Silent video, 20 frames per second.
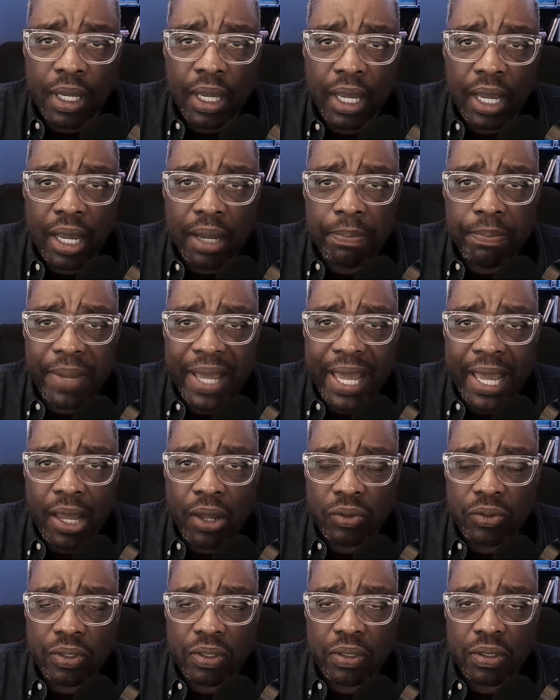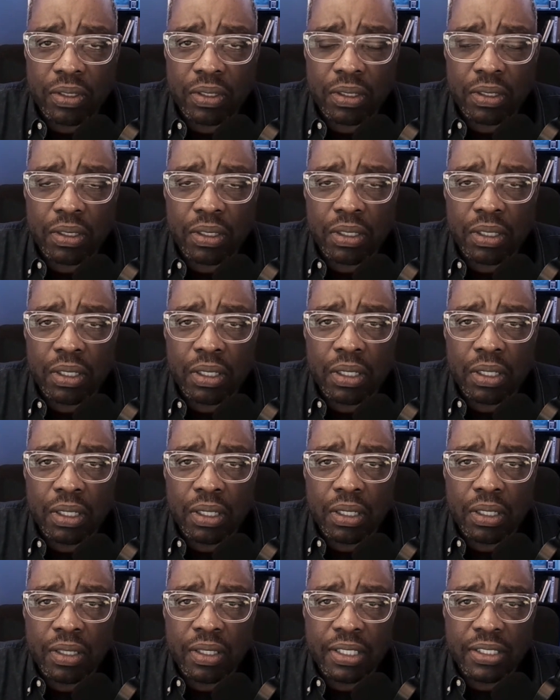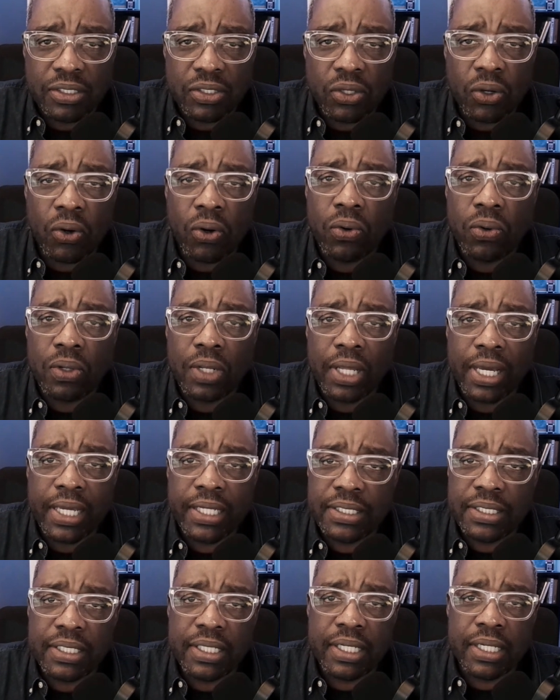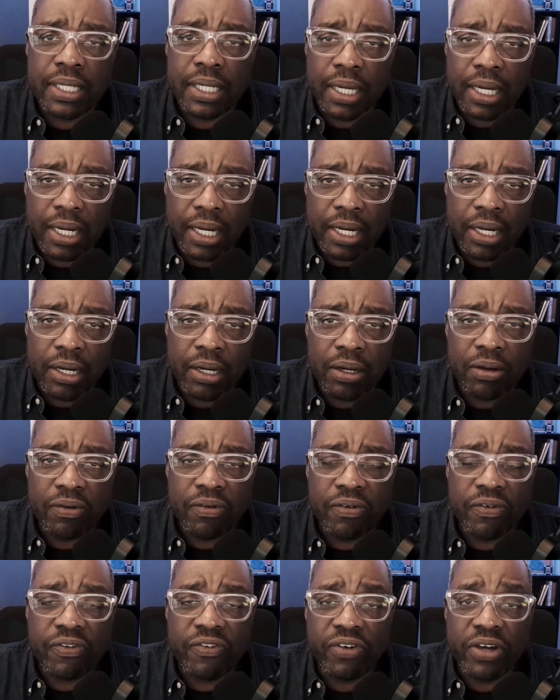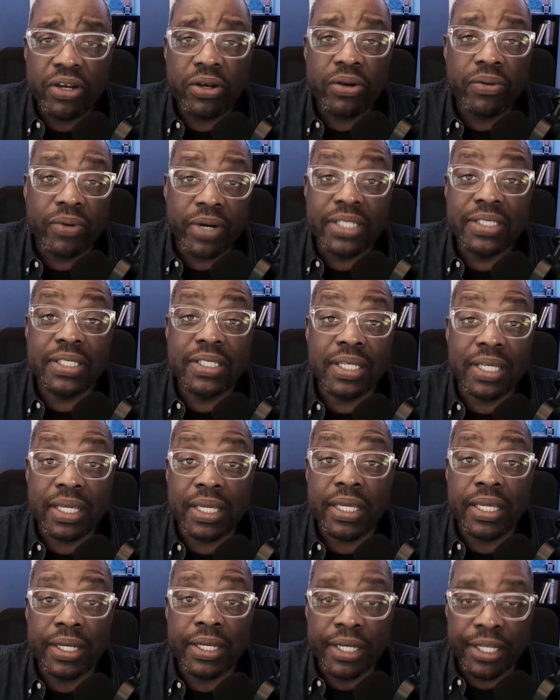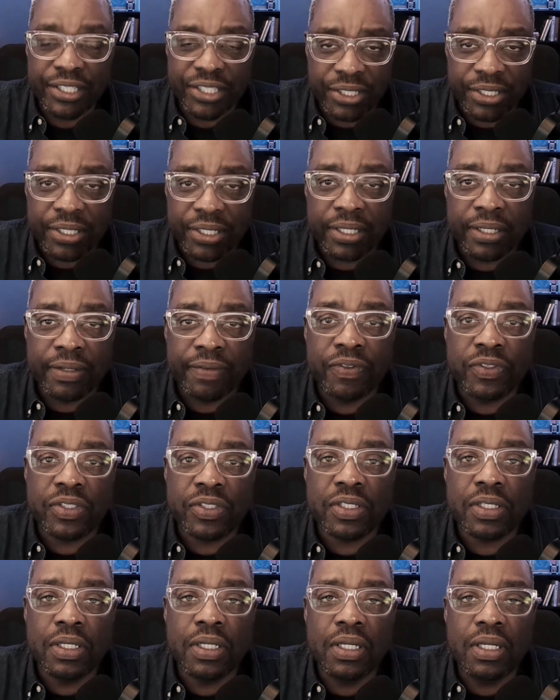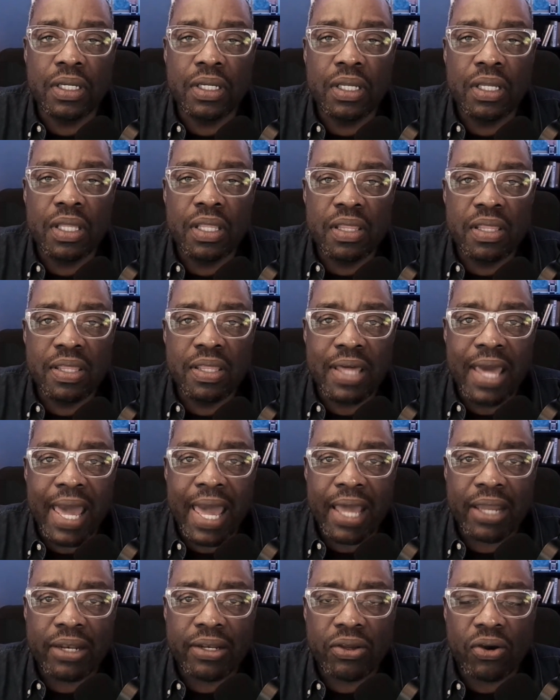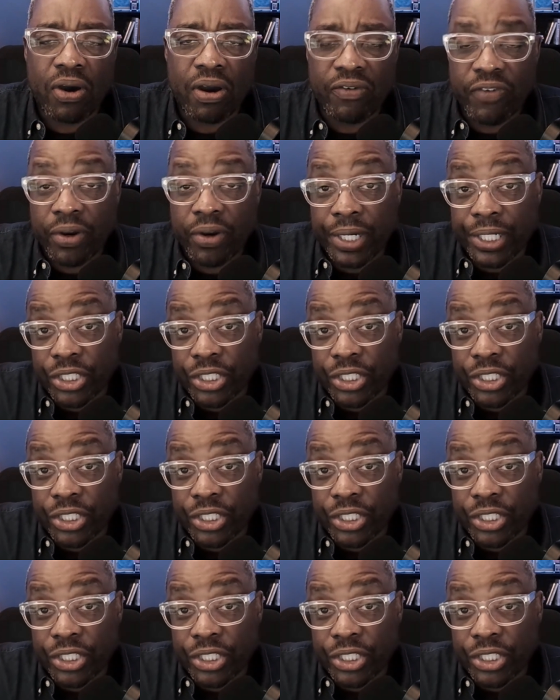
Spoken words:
about this whole idea of fundraising initiatives that are very